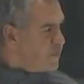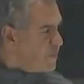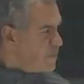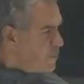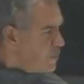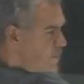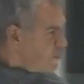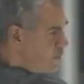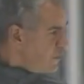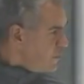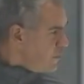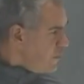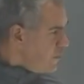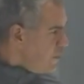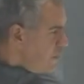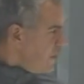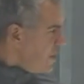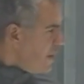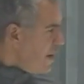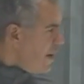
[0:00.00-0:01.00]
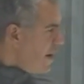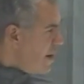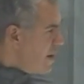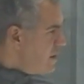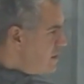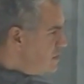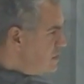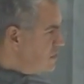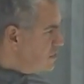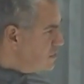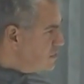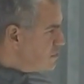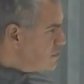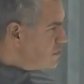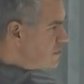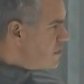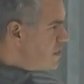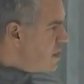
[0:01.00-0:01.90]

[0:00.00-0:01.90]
I, I want to beat this and I want to get back to a